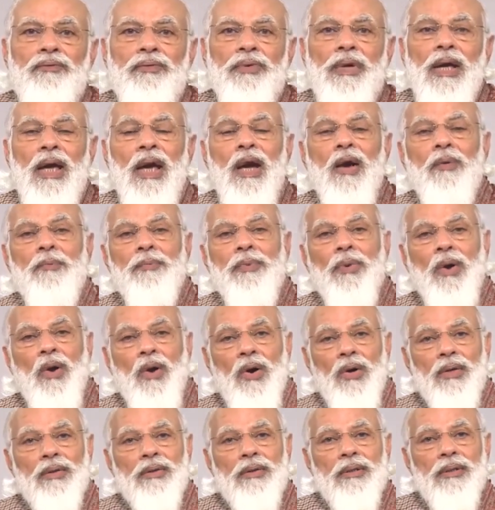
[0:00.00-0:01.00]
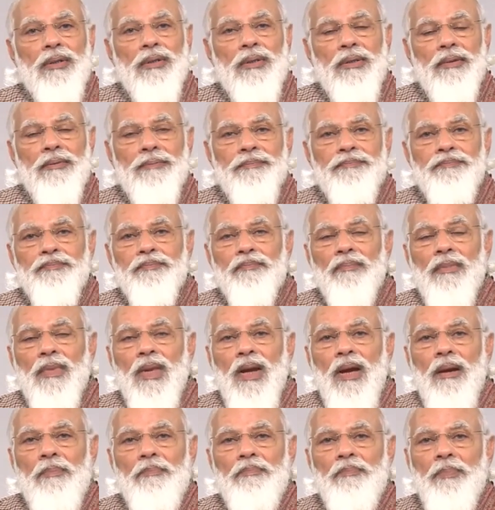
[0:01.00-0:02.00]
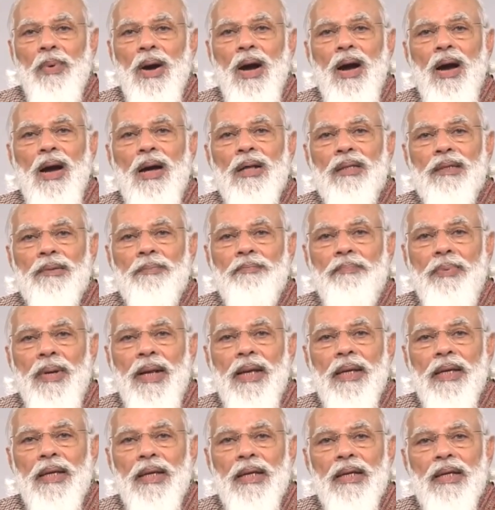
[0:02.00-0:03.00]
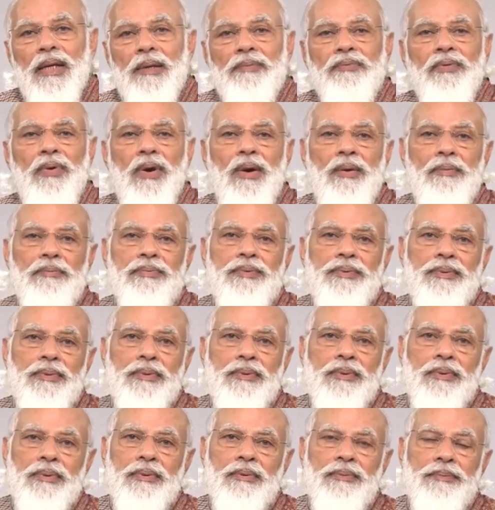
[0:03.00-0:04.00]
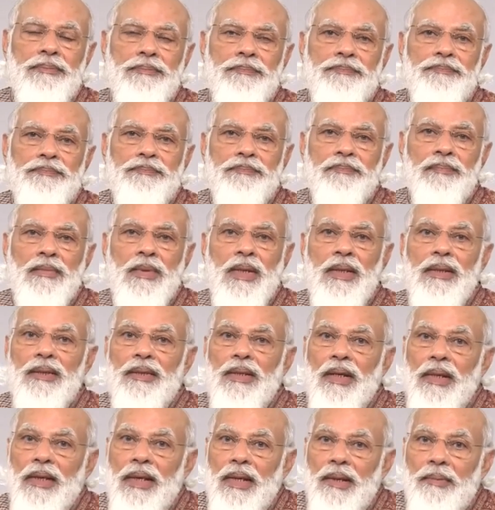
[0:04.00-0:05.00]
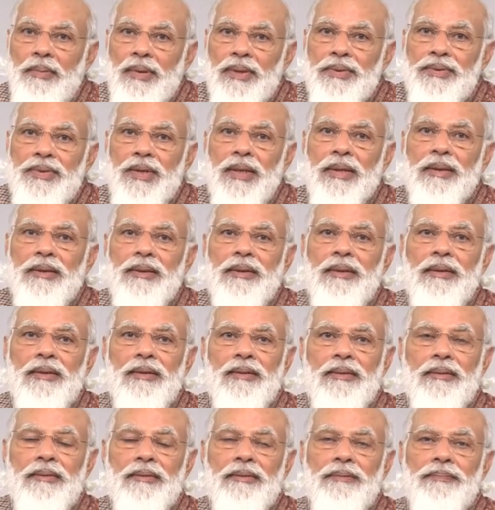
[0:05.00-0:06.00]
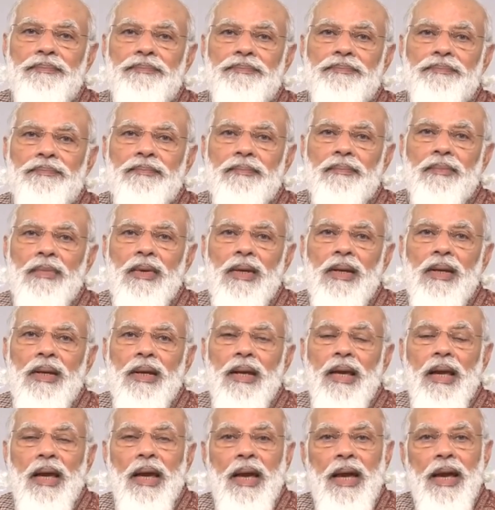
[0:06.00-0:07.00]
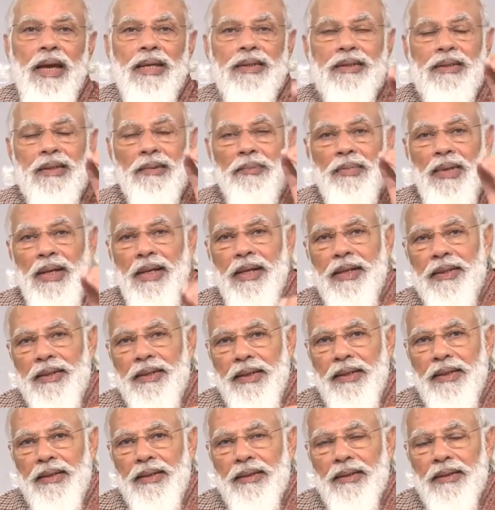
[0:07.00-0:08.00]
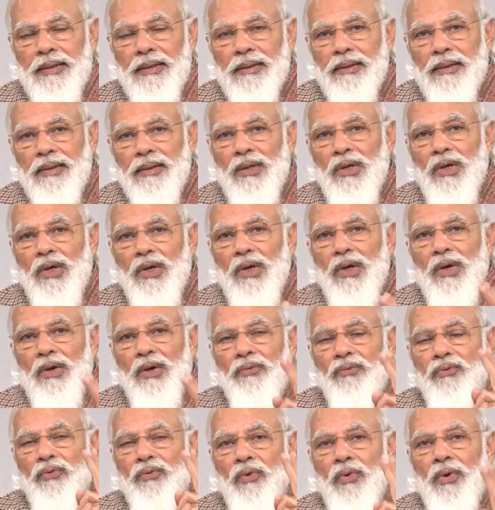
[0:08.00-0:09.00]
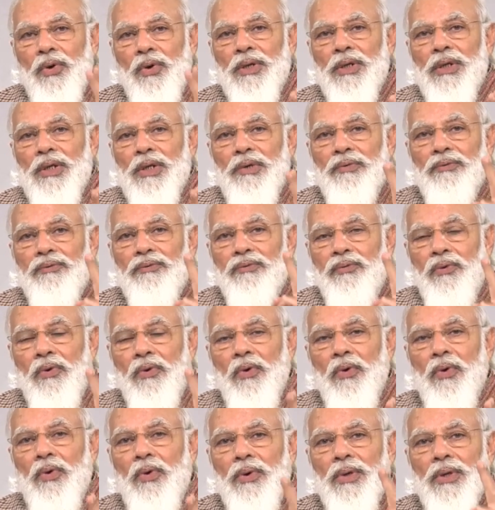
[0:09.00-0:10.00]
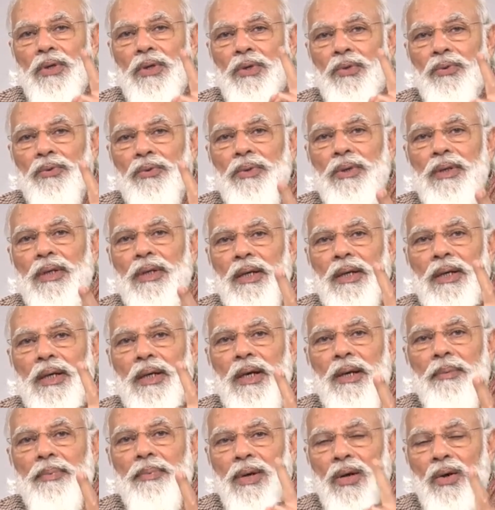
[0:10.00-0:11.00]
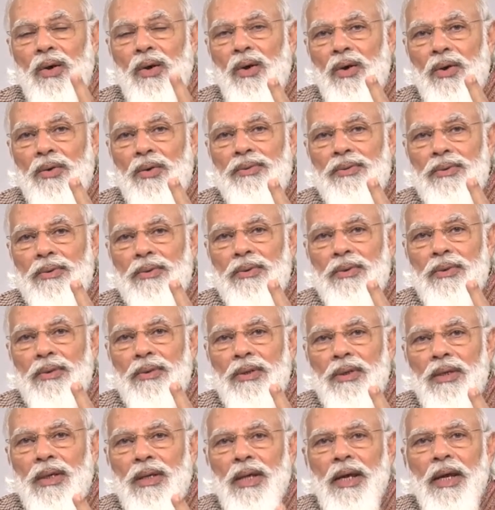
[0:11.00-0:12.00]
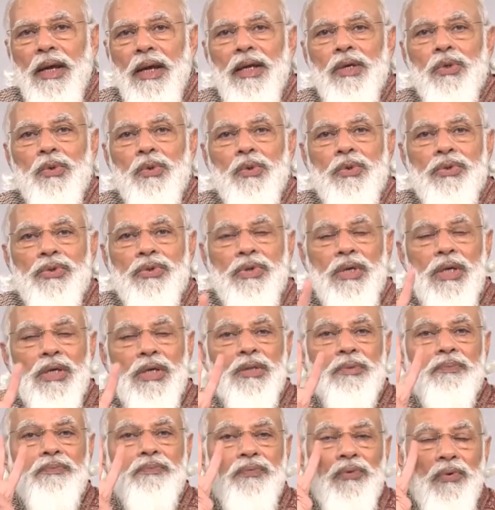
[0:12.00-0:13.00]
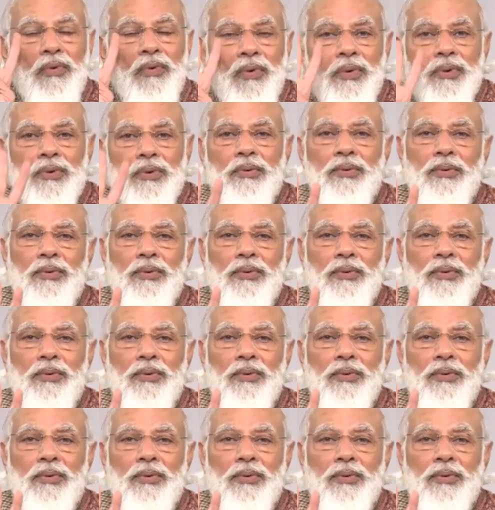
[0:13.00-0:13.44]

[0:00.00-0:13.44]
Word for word: We have brought path breaking reforms in the labor sector, assimilating 44 union labor laws into just four